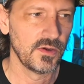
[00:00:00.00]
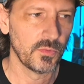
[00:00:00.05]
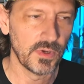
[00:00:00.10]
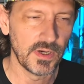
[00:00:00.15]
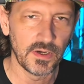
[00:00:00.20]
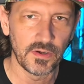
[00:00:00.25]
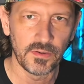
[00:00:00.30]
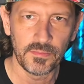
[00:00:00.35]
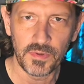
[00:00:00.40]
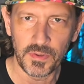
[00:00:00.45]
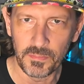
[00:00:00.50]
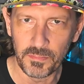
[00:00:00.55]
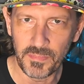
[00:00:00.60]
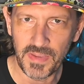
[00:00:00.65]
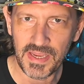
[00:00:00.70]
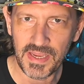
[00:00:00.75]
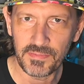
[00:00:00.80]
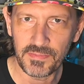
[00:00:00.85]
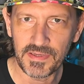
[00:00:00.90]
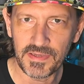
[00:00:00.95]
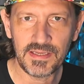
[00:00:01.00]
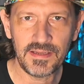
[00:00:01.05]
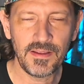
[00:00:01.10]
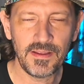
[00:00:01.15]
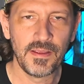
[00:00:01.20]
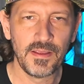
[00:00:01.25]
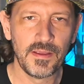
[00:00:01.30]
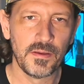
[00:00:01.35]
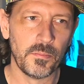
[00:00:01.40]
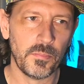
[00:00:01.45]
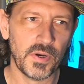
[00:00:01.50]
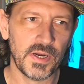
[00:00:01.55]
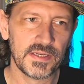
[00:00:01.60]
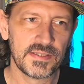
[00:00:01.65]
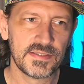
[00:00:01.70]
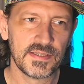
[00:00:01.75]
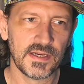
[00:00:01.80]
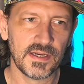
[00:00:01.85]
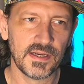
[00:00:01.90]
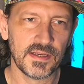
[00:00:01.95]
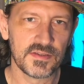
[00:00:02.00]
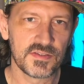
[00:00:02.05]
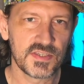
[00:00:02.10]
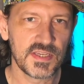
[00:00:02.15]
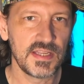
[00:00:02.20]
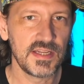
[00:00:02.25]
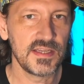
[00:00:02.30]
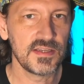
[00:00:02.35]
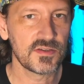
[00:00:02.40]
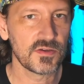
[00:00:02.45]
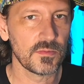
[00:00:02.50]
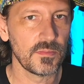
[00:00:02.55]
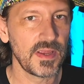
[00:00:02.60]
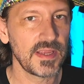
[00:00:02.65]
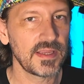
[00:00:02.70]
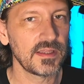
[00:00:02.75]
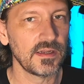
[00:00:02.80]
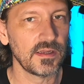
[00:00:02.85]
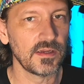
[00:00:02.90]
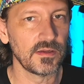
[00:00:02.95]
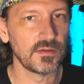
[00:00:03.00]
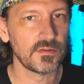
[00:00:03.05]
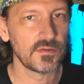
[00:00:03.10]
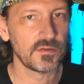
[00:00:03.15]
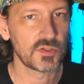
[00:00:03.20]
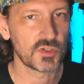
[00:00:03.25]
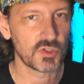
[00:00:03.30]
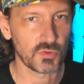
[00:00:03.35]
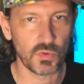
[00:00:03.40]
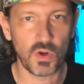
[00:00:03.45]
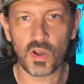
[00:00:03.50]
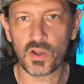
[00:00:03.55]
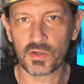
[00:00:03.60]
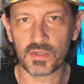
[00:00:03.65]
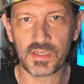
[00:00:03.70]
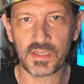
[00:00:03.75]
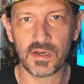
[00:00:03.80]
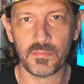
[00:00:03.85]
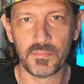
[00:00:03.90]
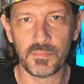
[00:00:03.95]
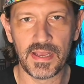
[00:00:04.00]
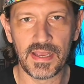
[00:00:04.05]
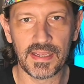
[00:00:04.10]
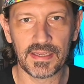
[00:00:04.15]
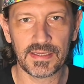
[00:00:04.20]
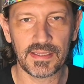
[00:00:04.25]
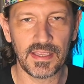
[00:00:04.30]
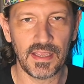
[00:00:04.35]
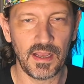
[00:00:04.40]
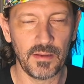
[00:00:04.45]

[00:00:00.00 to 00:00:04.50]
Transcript: Well, maybe, but CDs are making a strong comeback.